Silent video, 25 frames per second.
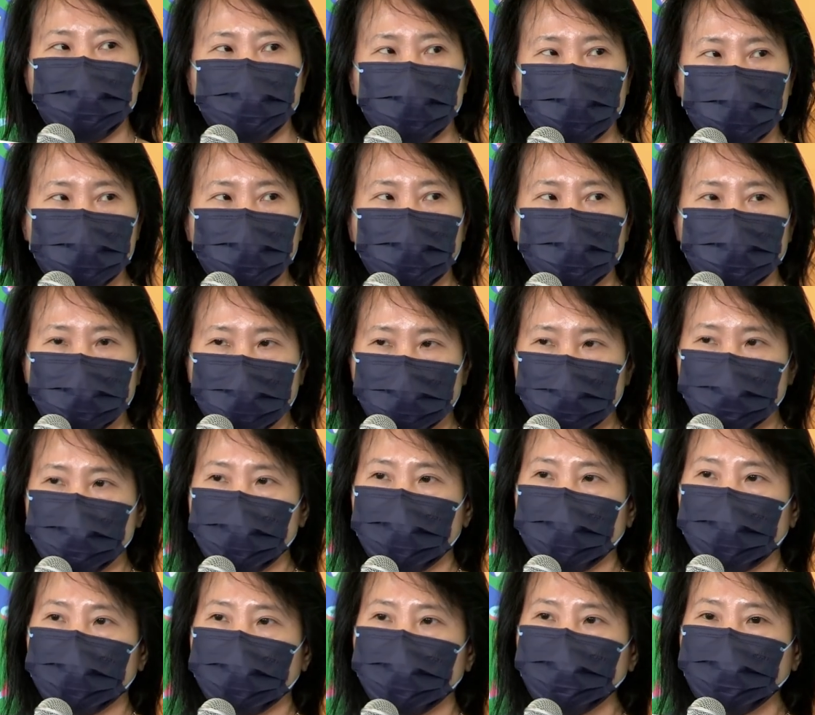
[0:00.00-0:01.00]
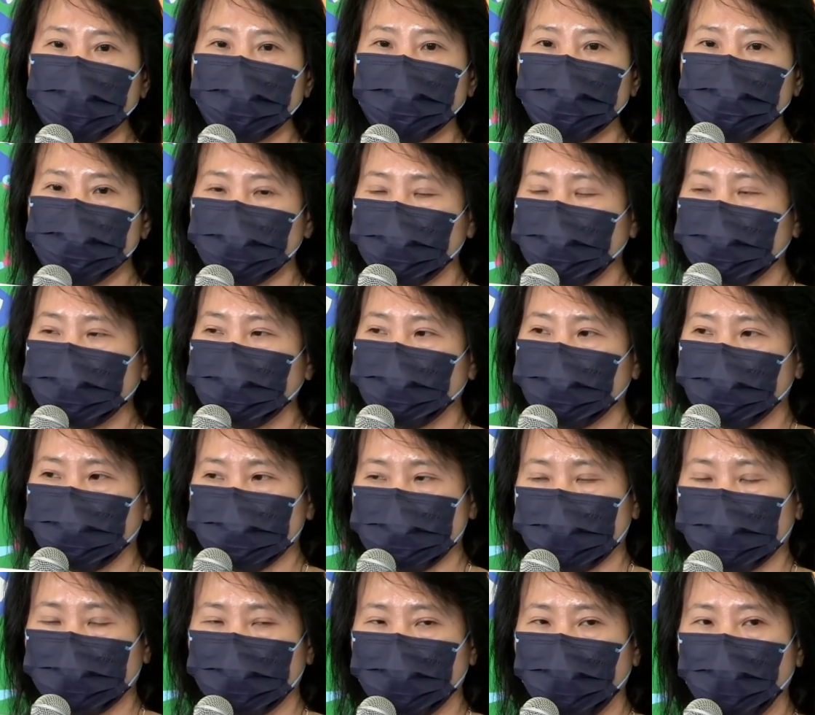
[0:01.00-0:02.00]
So we spent a year on it.
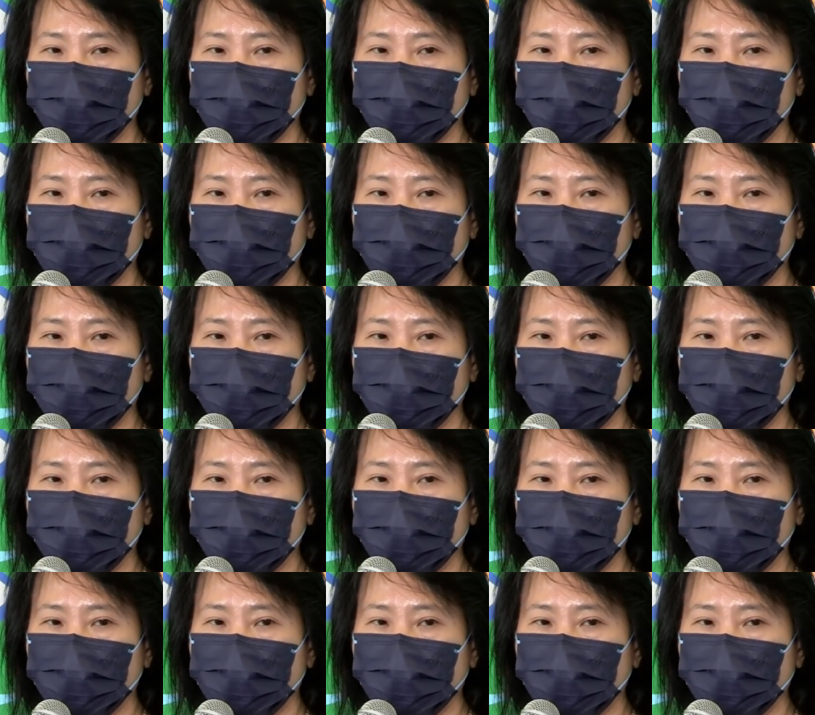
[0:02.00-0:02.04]
Of